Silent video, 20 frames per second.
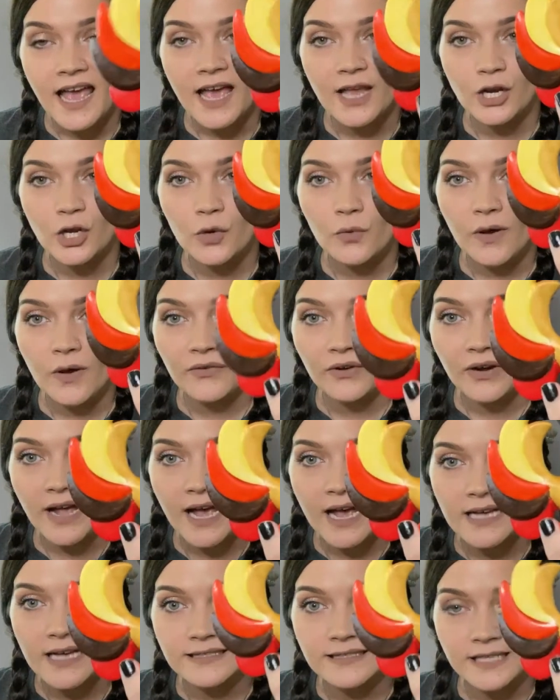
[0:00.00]
and whoever
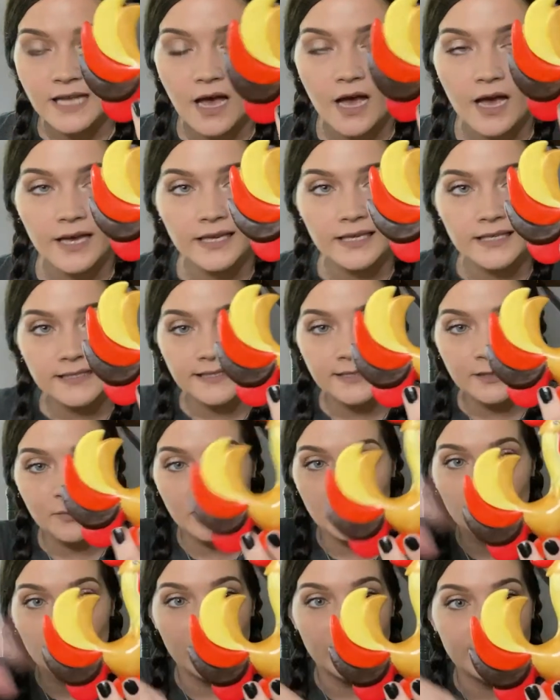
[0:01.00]
has the highest
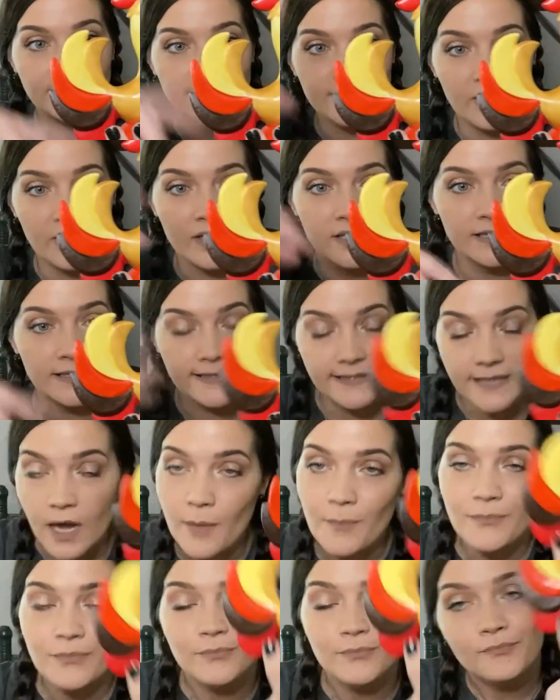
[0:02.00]
between start and
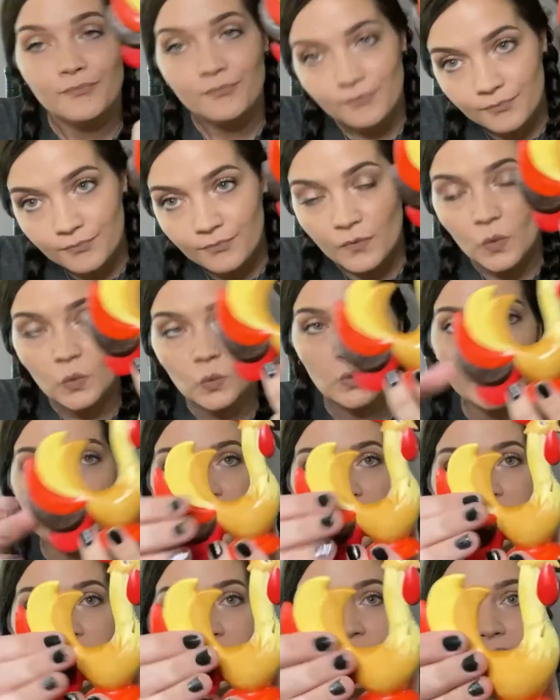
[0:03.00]
stop
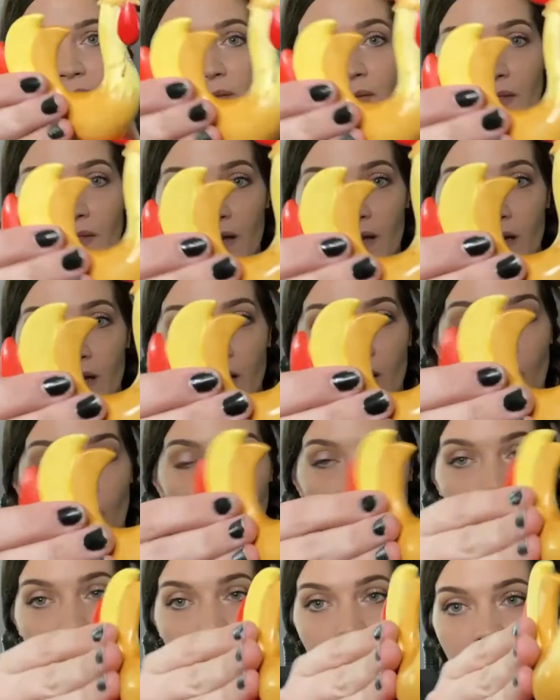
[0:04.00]
wins the
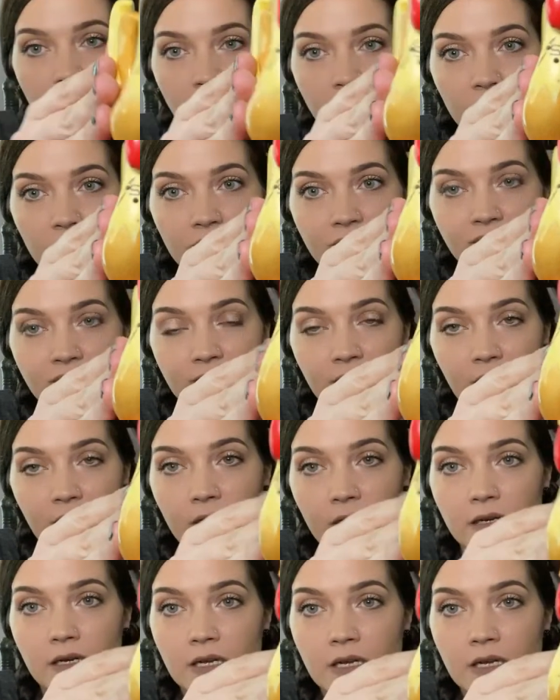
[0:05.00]
Holt Howard Rooster.